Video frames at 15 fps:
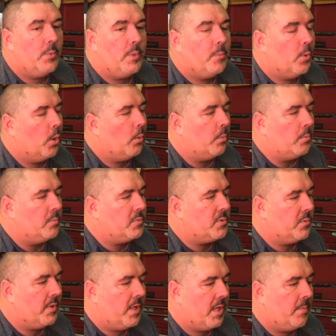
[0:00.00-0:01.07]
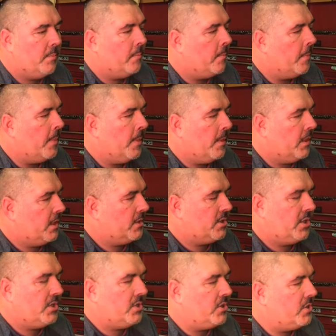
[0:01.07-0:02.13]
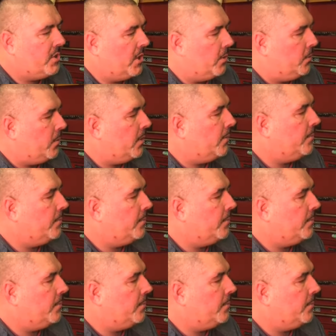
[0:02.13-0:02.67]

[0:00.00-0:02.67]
many problems with them, it's just a joke.